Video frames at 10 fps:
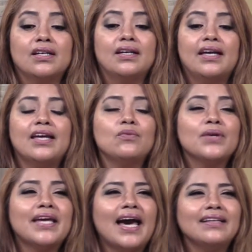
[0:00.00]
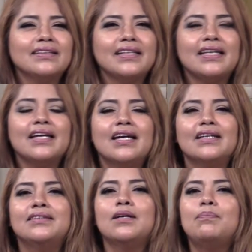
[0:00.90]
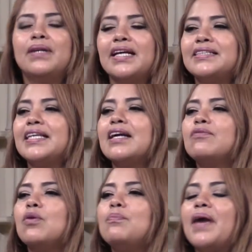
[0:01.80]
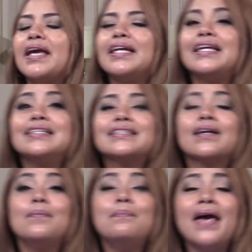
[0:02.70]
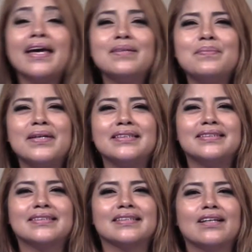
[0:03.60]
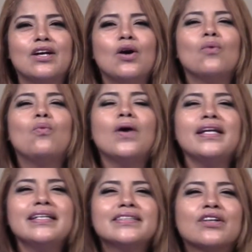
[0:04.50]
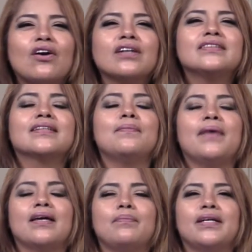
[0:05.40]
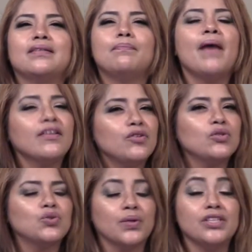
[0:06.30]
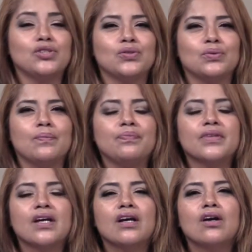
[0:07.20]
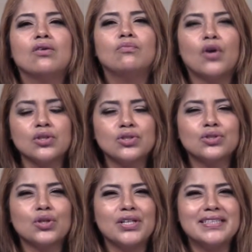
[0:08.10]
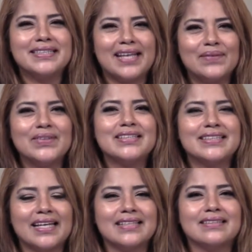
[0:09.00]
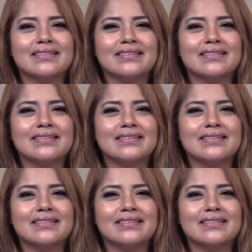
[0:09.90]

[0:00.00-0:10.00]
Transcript: in reality the blessing of obeying his commandments. What is God's commandment? Matthew 22, verse 37 says,